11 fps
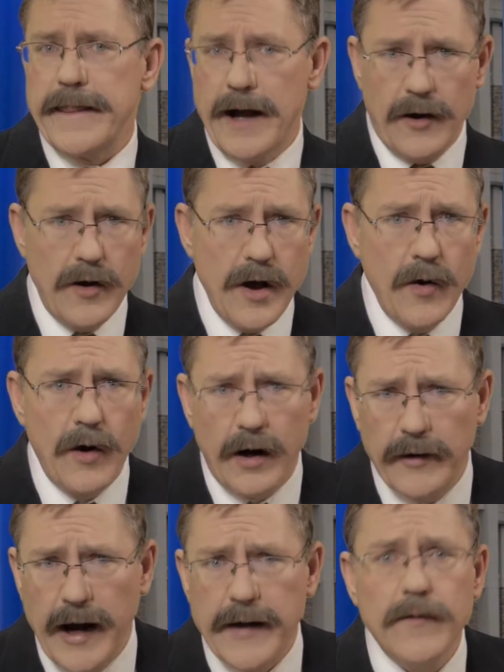Oh, all
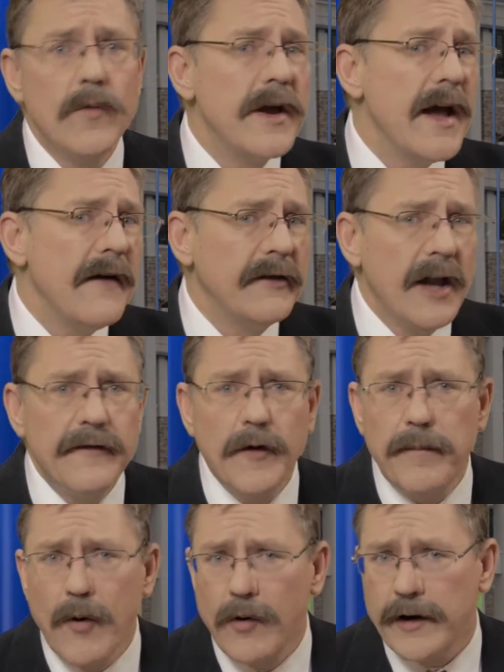right, we have a live
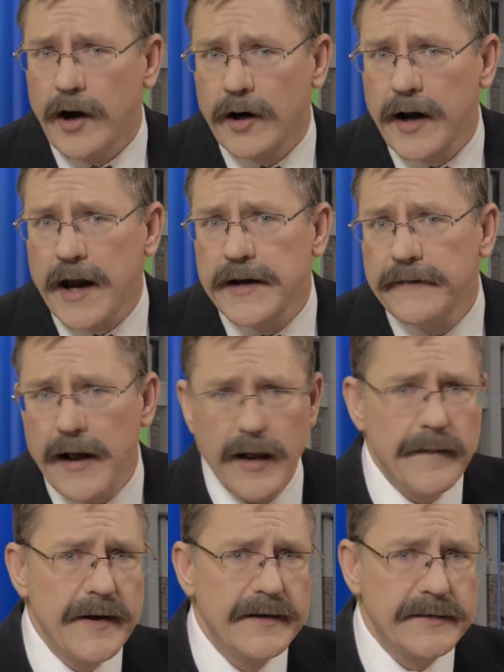report on a
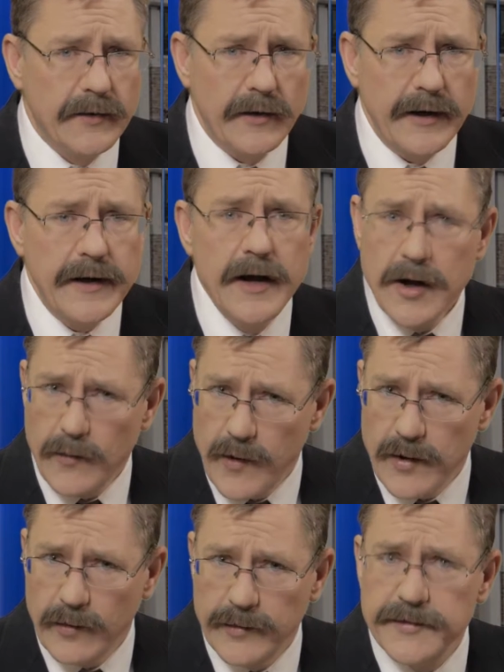developing story. We
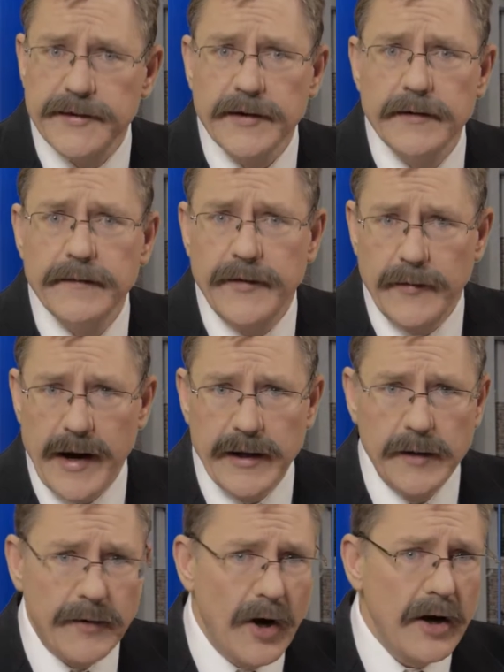will resume the regular
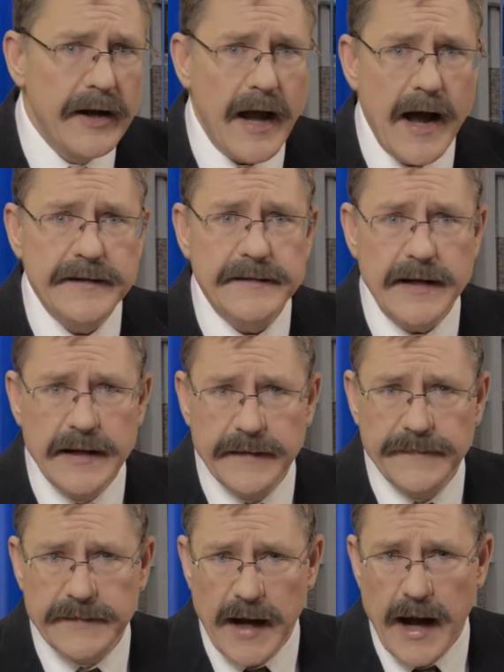broadcast
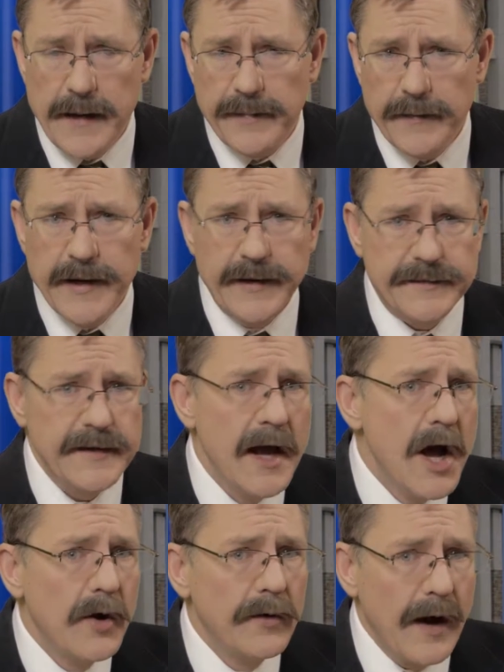if time permits.
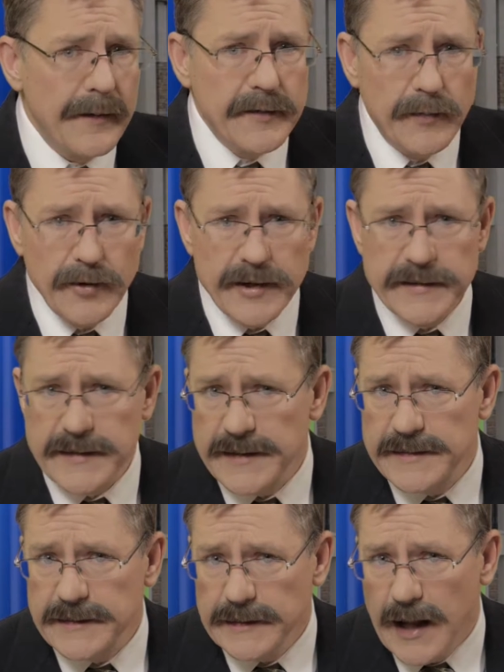Robert de Buys
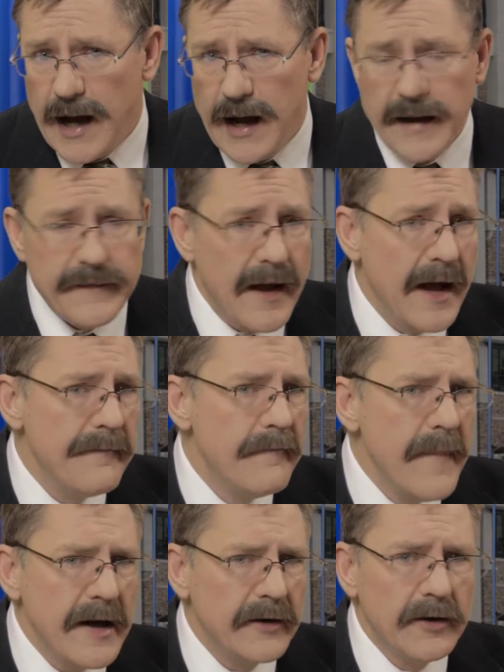is live at
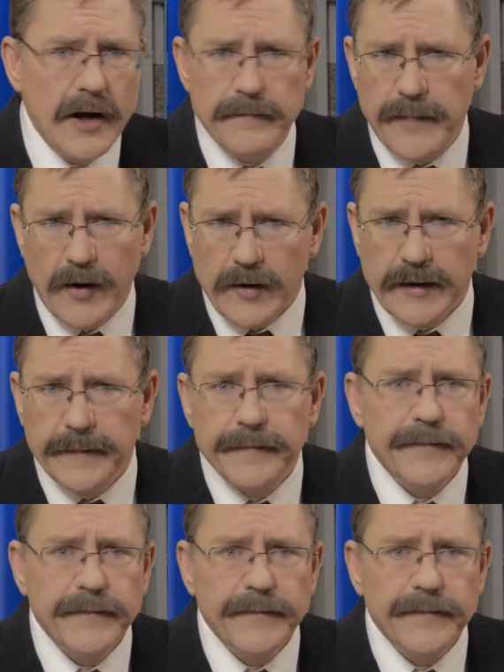Meadowlawn Park.